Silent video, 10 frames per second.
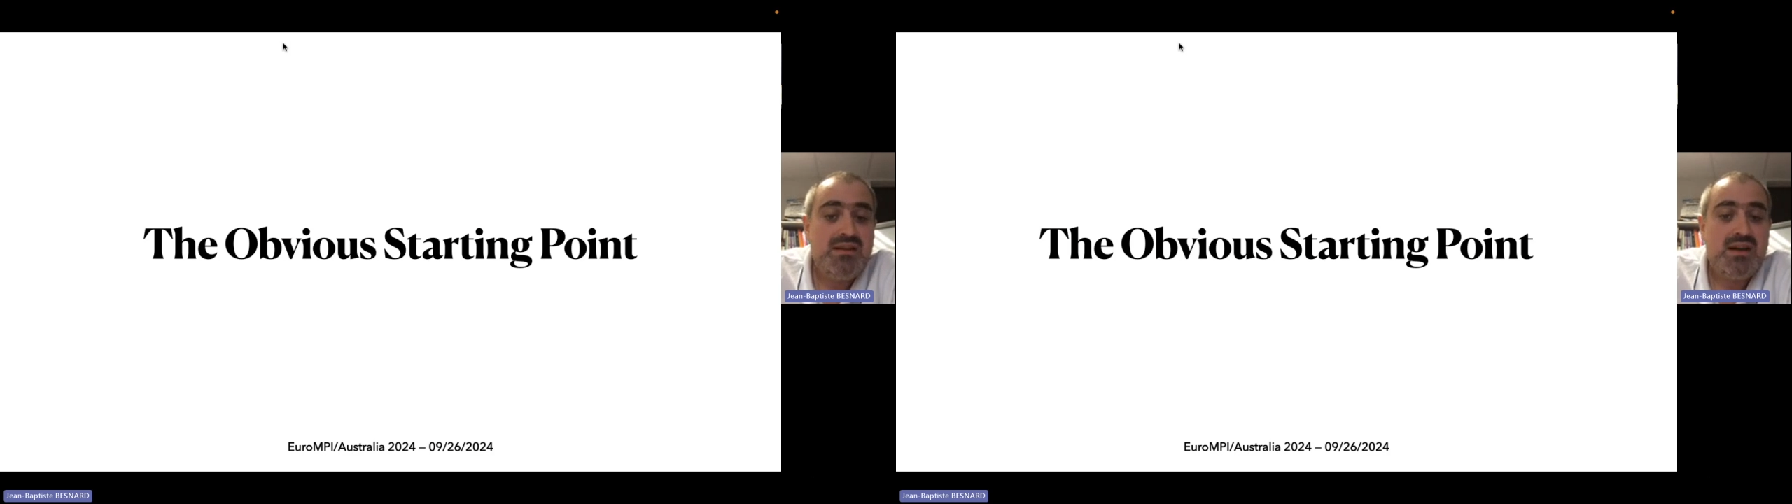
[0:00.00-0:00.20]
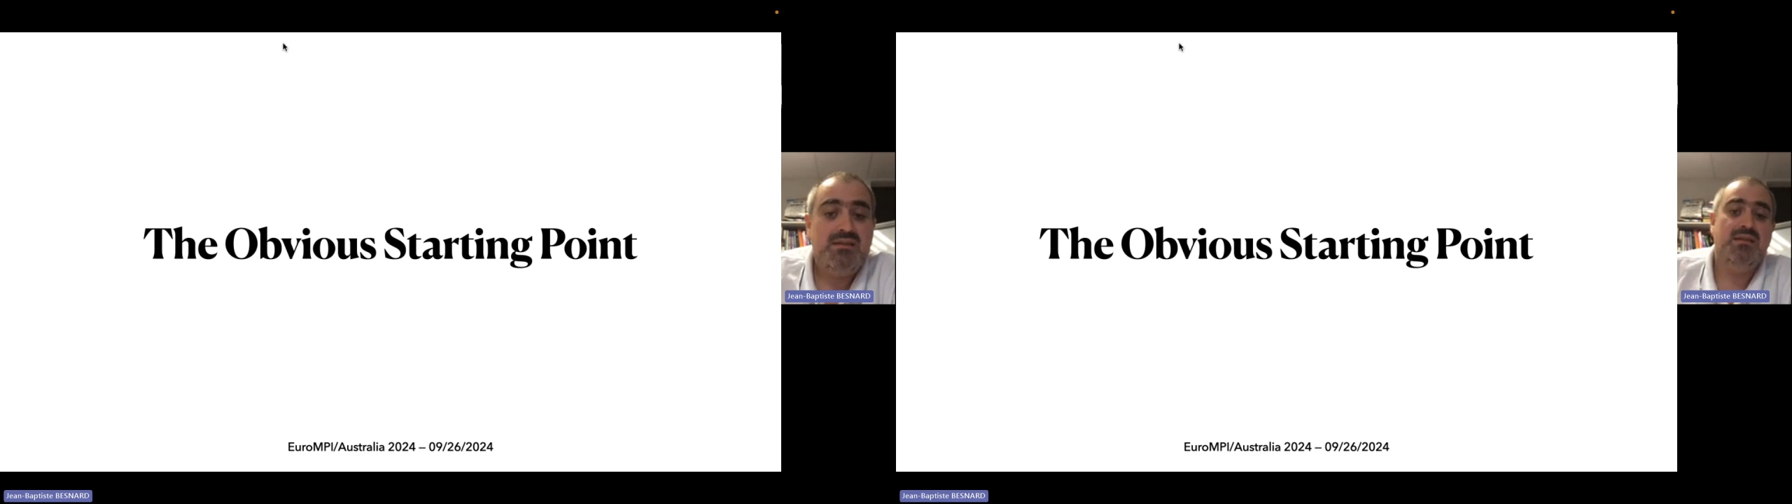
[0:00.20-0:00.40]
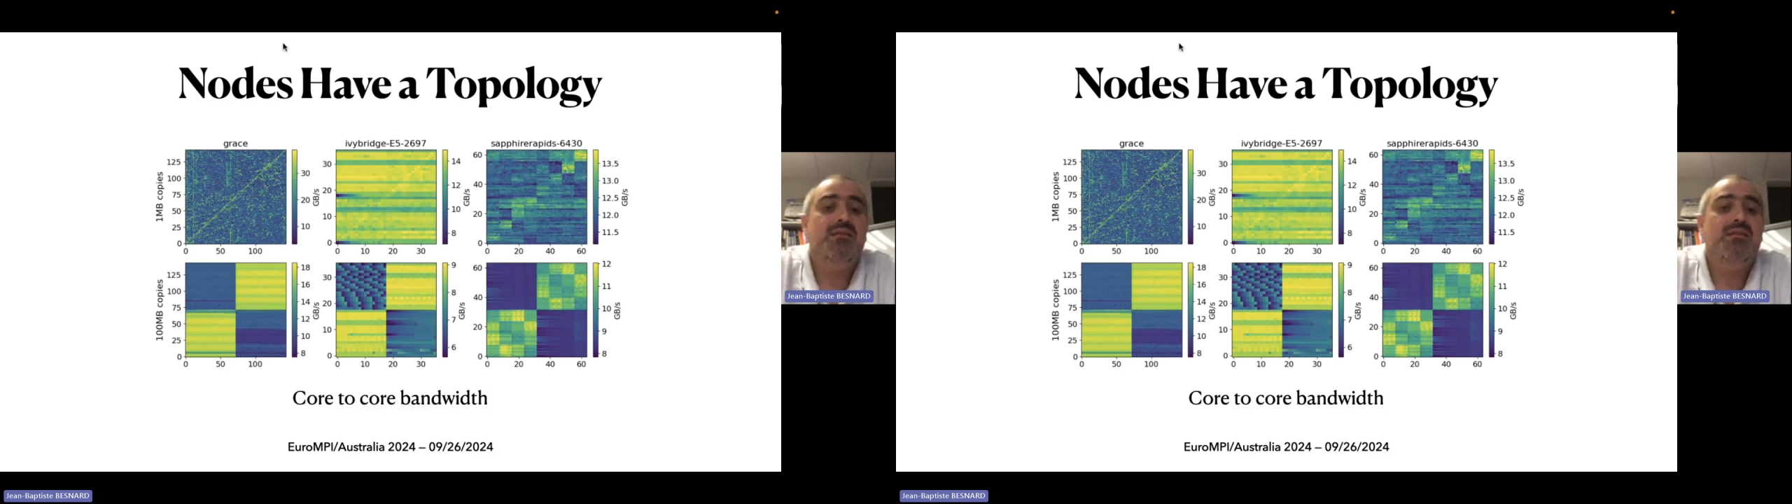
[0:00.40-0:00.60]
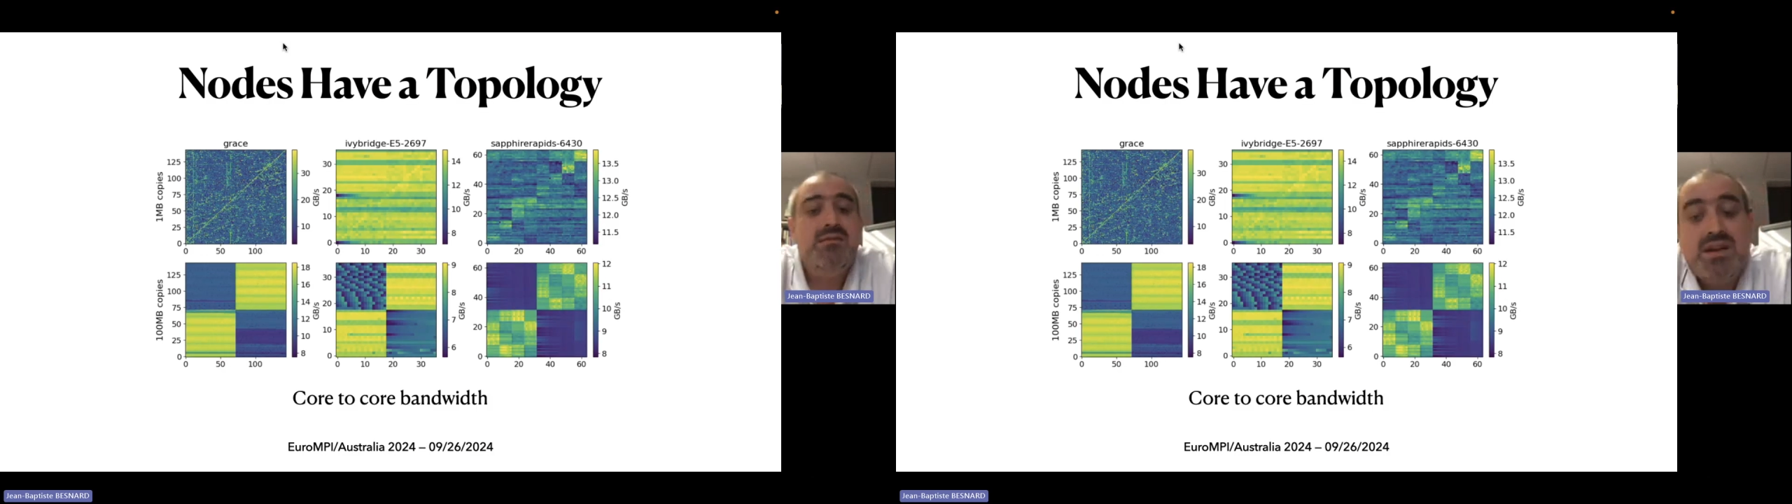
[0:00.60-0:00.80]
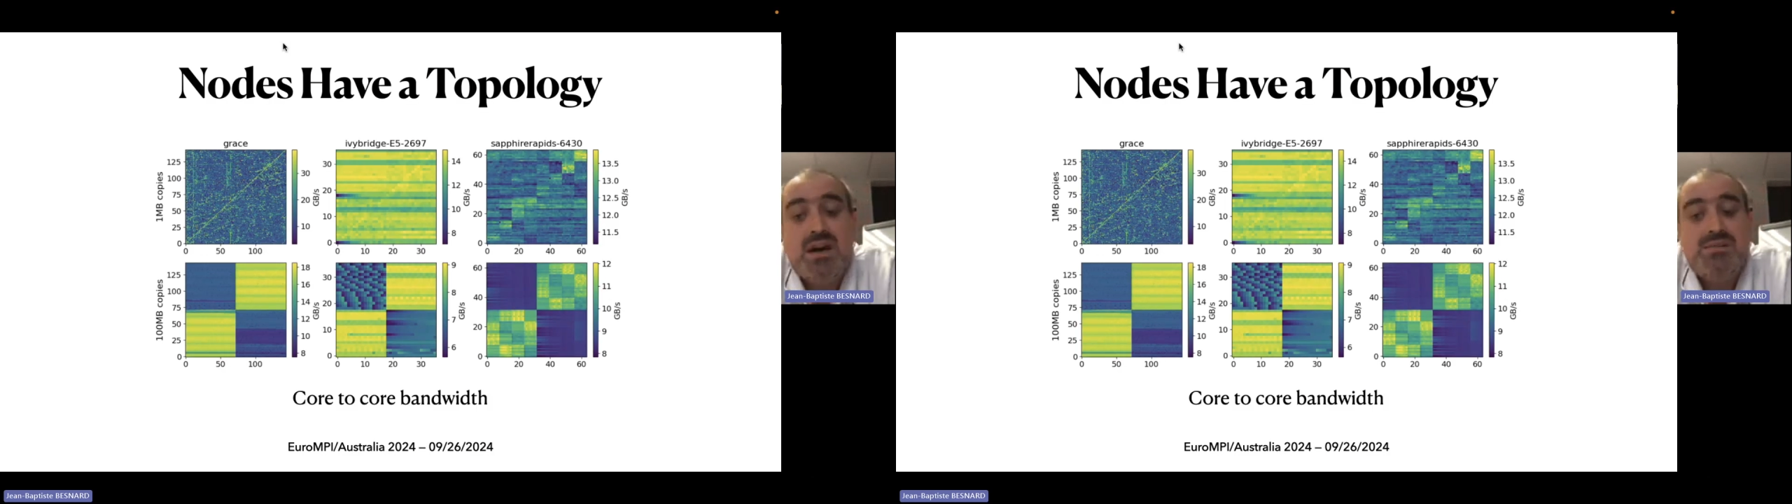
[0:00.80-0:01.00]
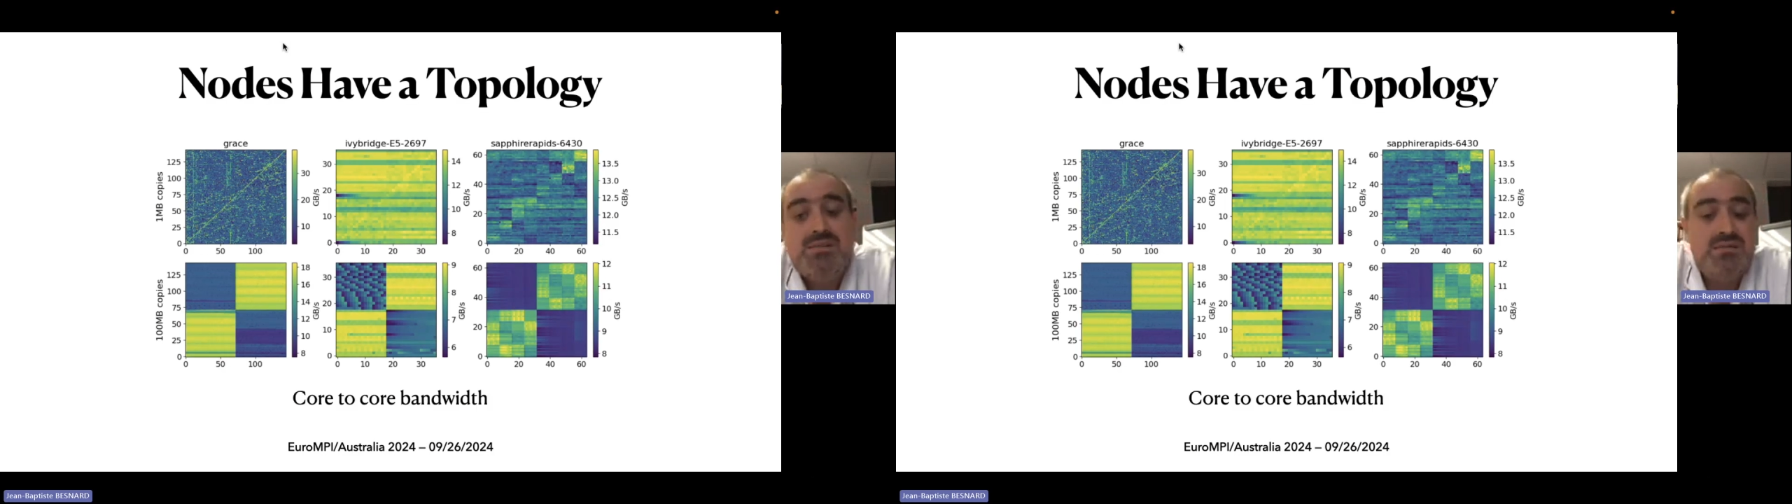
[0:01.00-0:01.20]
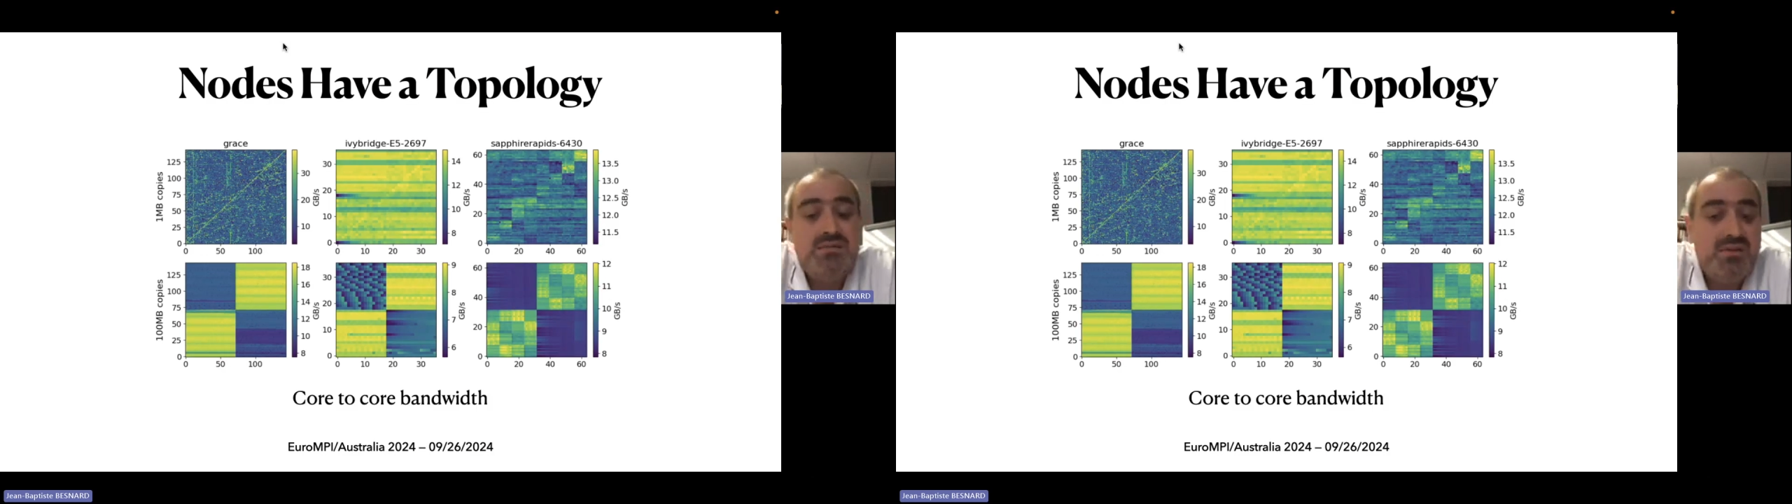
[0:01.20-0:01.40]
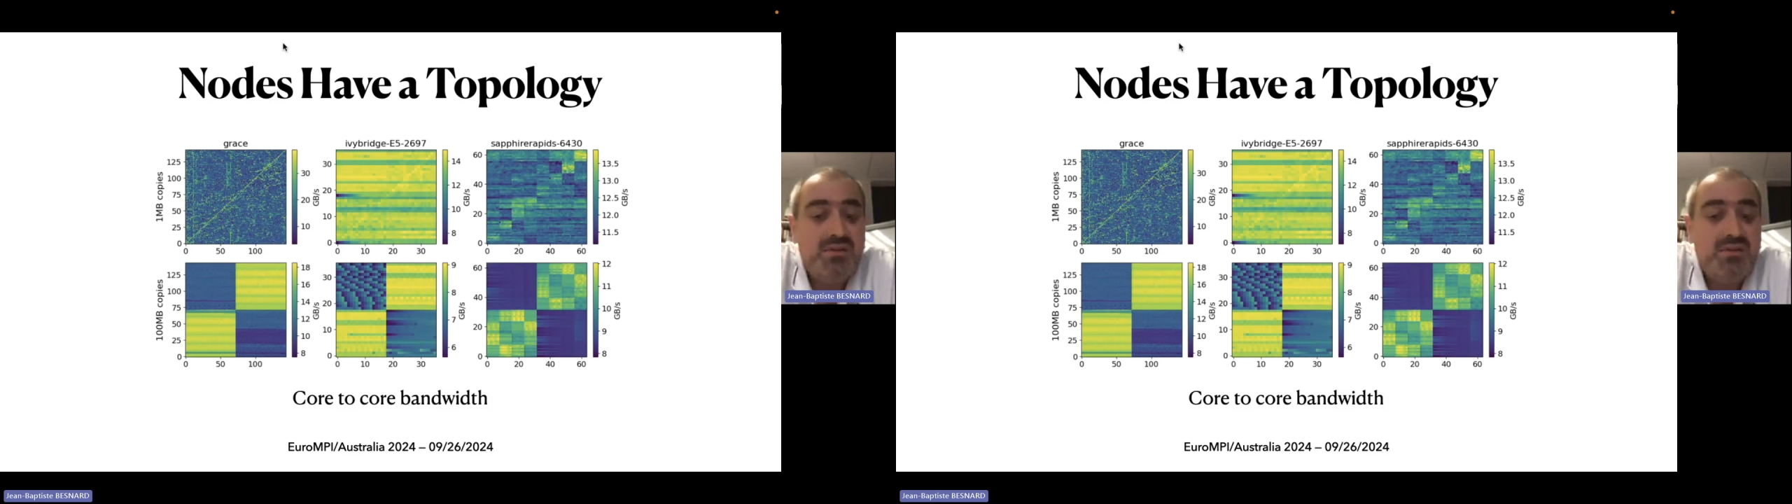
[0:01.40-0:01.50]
that nodes